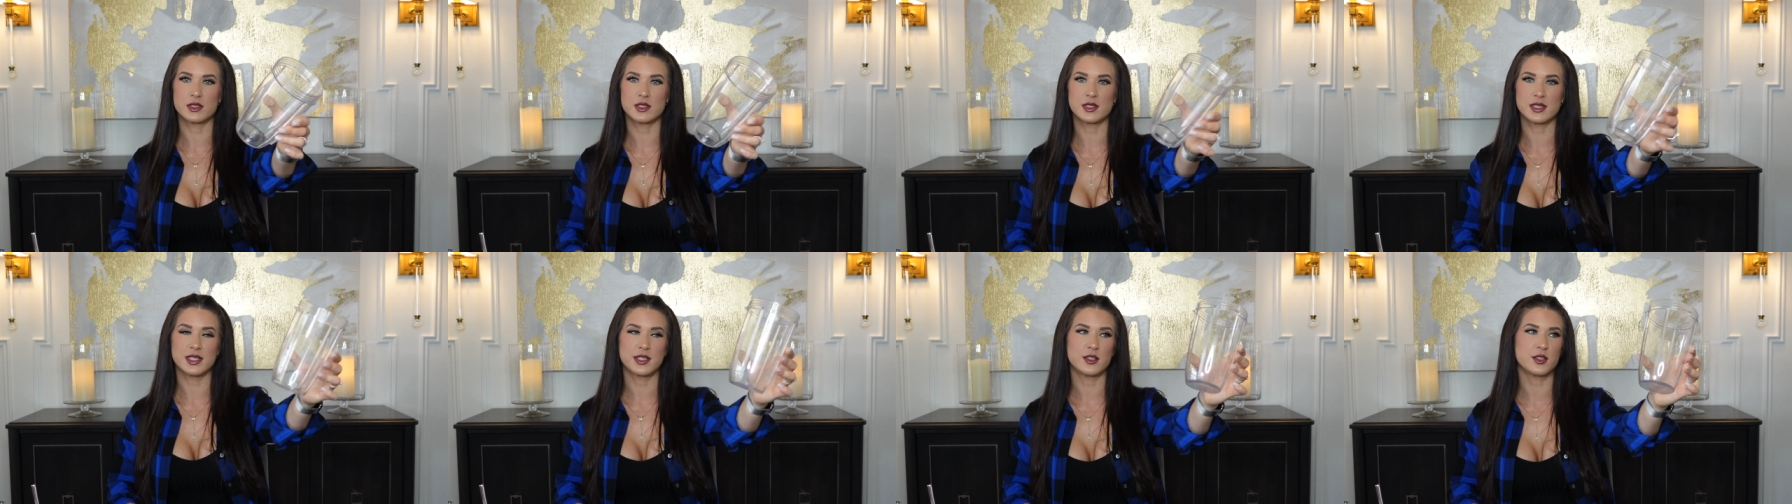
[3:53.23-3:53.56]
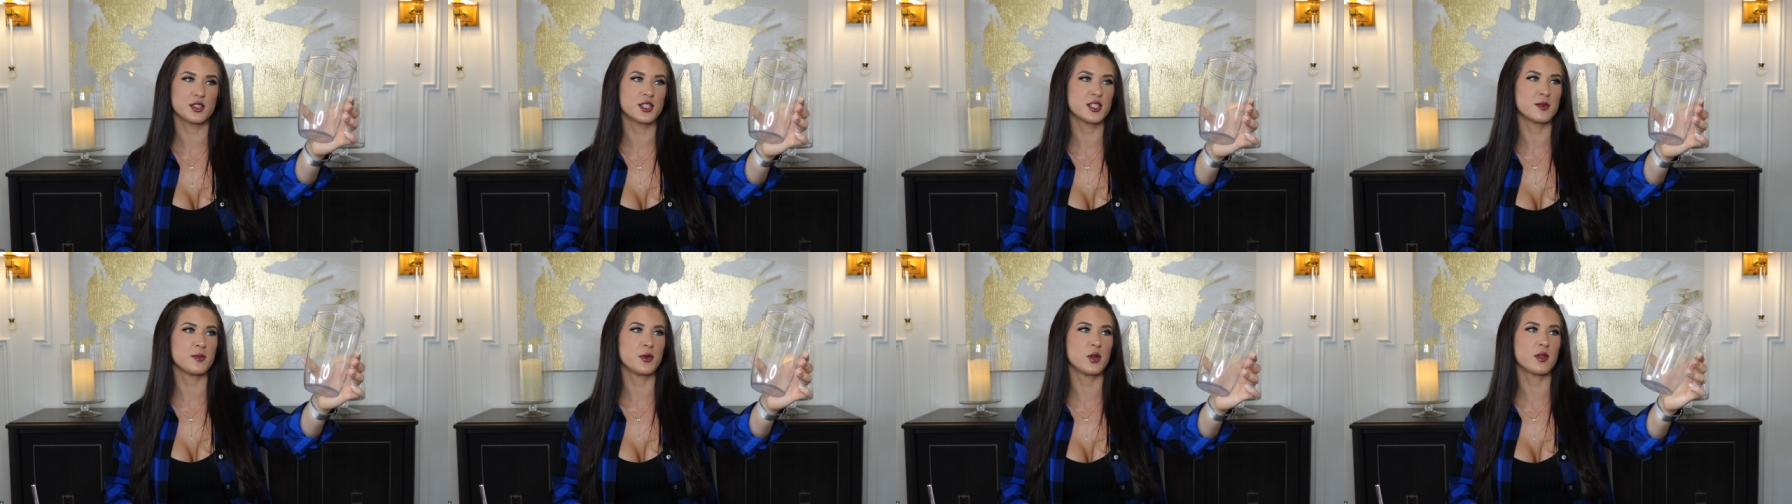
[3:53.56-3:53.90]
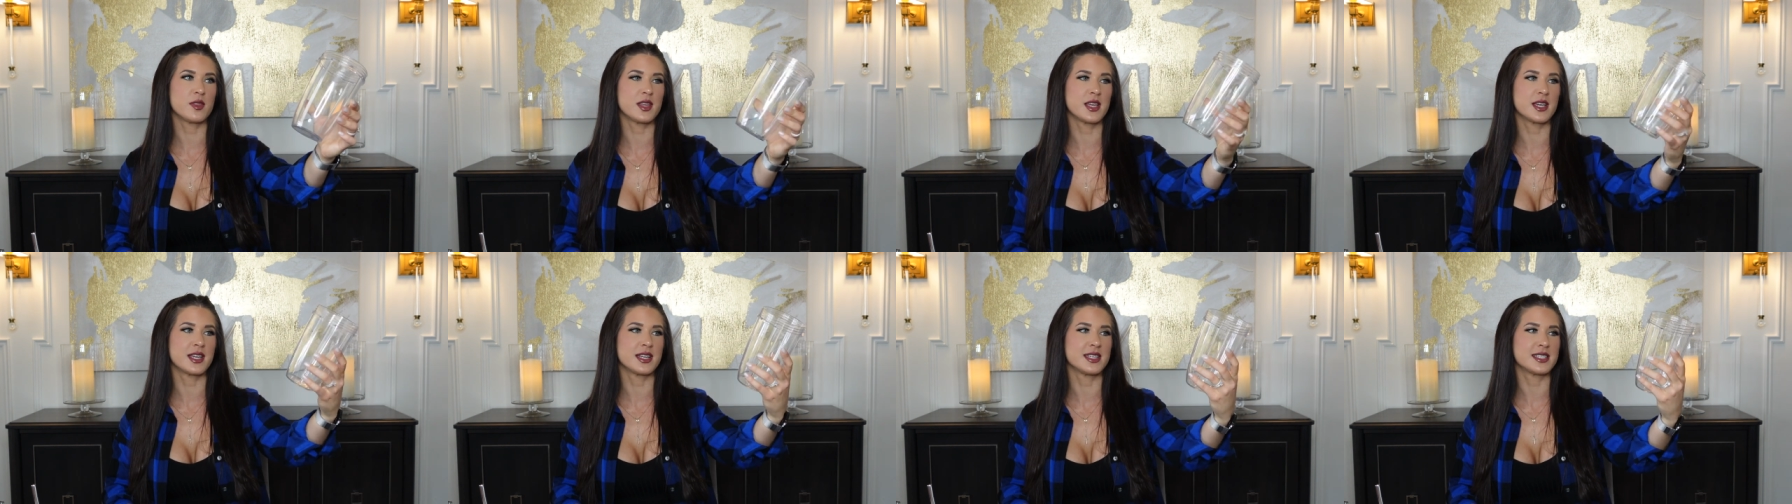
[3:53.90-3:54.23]
little
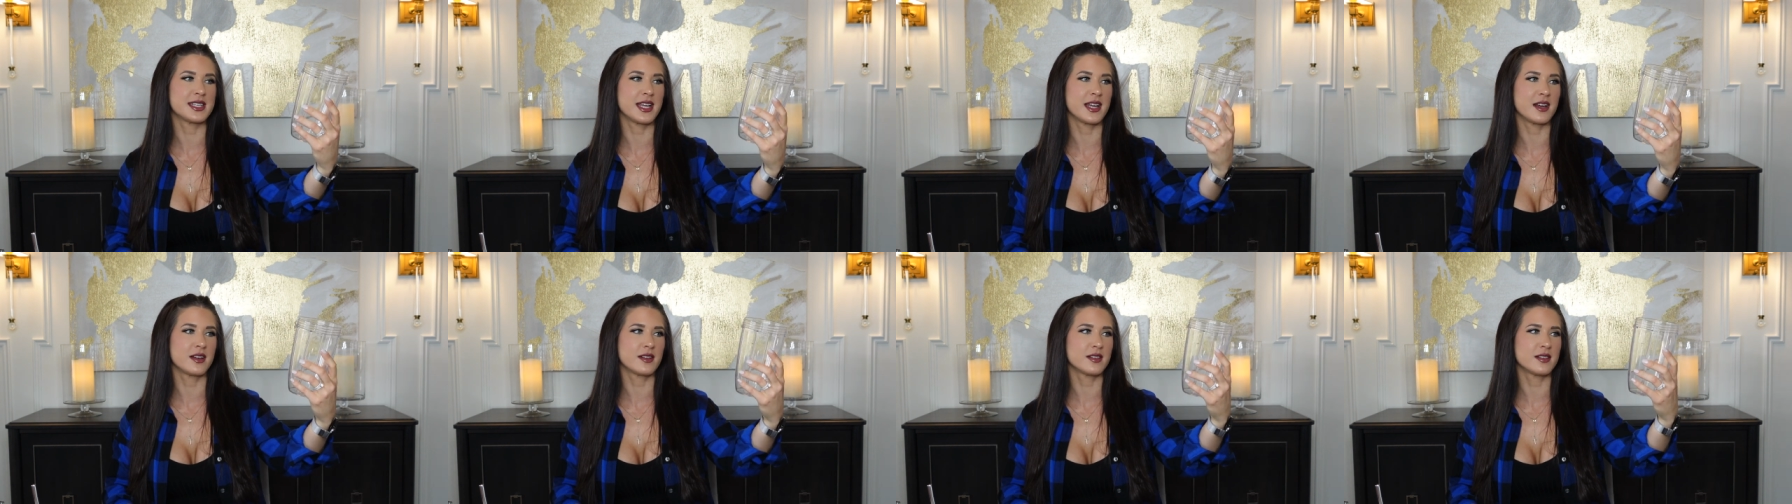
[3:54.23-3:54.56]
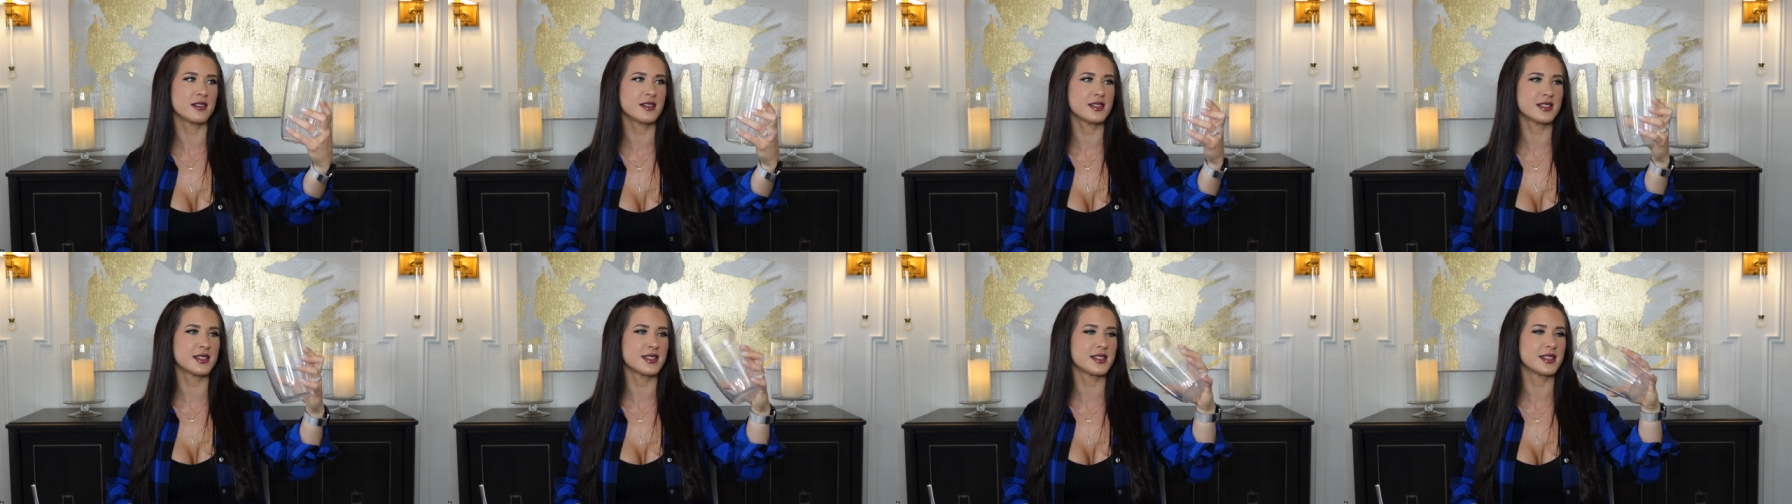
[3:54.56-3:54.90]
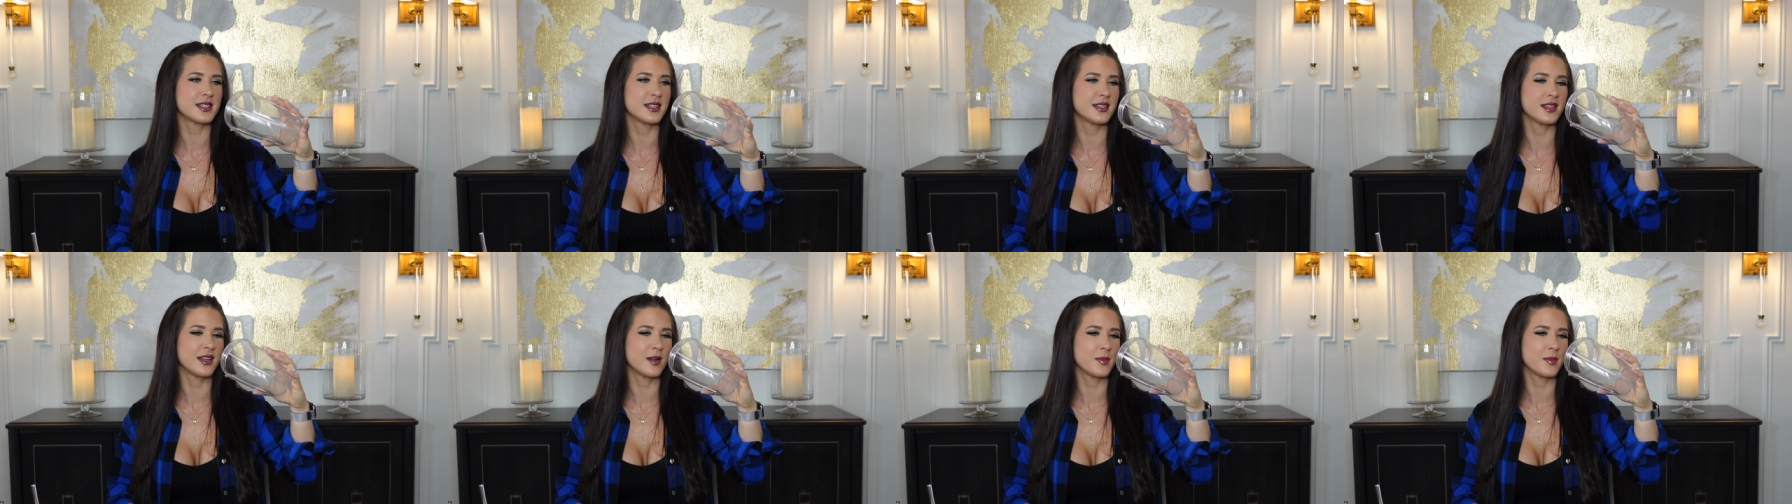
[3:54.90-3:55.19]
smoothie containers.